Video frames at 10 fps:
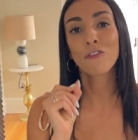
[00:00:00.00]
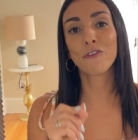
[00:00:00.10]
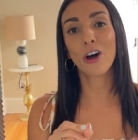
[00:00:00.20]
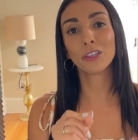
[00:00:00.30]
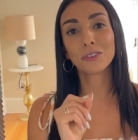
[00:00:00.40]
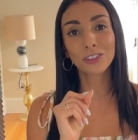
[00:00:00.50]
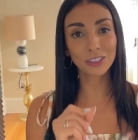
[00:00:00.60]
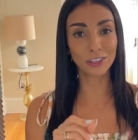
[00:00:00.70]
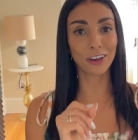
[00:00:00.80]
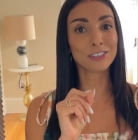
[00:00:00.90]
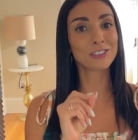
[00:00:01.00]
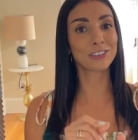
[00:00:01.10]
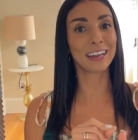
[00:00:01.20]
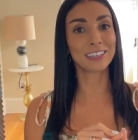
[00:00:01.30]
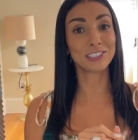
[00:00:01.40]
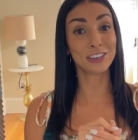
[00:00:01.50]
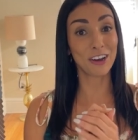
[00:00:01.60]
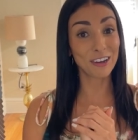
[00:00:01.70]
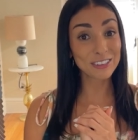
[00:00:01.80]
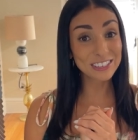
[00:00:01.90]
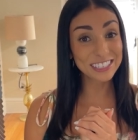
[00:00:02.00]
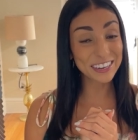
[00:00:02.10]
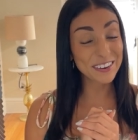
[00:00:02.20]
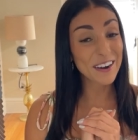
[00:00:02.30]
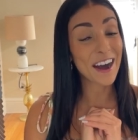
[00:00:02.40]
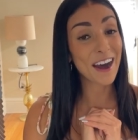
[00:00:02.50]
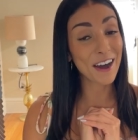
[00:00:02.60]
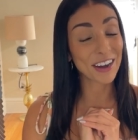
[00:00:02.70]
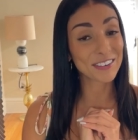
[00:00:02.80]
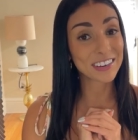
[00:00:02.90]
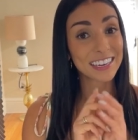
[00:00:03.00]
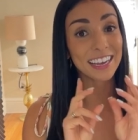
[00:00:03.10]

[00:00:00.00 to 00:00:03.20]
followed the launch strategy also of